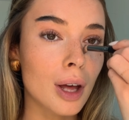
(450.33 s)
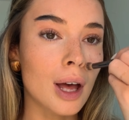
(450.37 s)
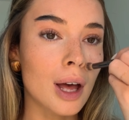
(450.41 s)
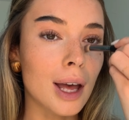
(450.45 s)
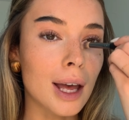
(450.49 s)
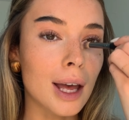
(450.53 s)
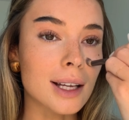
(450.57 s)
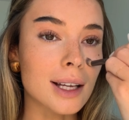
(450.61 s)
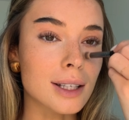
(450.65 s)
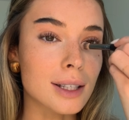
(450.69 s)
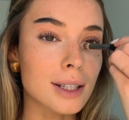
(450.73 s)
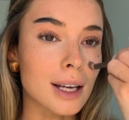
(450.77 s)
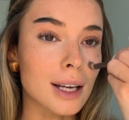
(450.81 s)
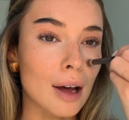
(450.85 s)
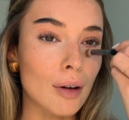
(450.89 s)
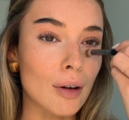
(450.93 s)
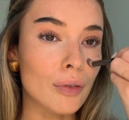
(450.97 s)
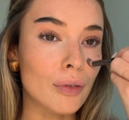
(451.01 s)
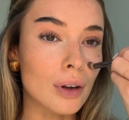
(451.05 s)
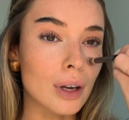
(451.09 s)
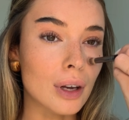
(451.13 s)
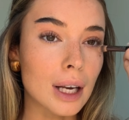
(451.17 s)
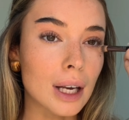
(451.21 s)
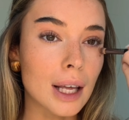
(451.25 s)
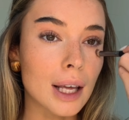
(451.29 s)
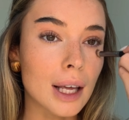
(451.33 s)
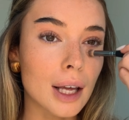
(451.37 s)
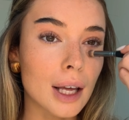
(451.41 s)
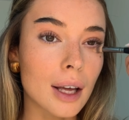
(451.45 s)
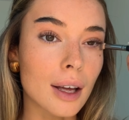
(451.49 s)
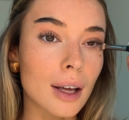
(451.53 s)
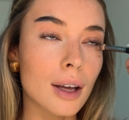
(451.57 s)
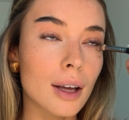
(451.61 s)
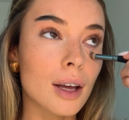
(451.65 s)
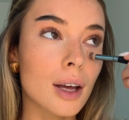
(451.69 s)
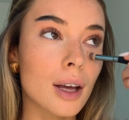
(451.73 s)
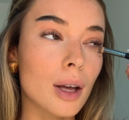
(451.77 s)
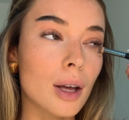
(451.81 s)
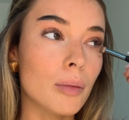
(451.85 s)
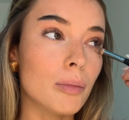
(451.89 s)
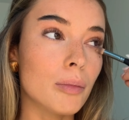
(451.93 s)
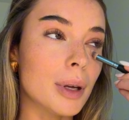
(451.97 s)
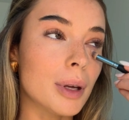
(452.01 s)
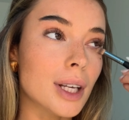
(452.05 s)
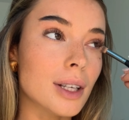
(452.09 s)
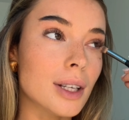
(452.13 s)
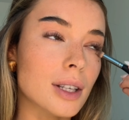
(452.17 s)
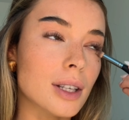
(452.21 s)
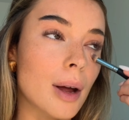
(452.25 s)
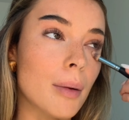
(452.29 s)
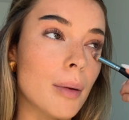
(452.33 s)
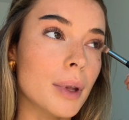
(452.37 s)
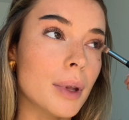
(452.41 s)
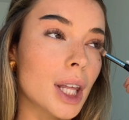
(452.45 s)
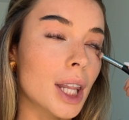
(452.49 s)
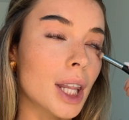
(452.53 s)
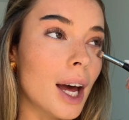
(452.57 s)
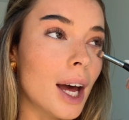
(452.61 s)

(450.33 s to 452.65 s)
it's definitely been something that